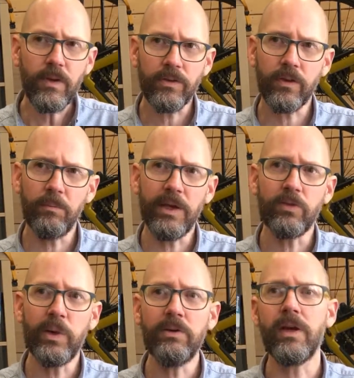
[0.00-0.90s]
So it
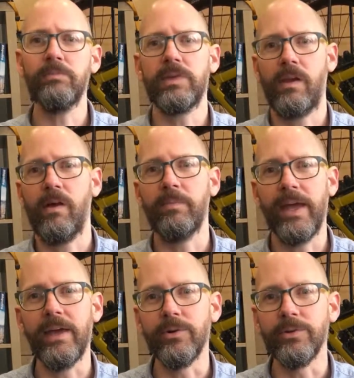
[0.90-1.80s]
means when you come to climb the
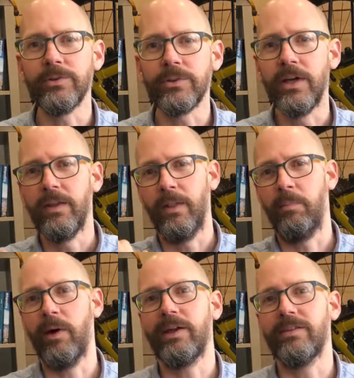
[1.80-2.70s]
hills, the
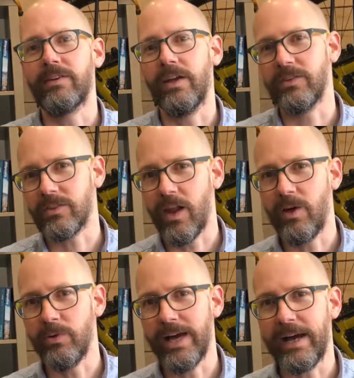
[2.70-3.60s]
bike is going to
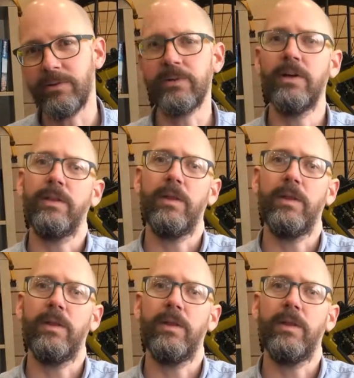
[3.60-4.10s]
slow down,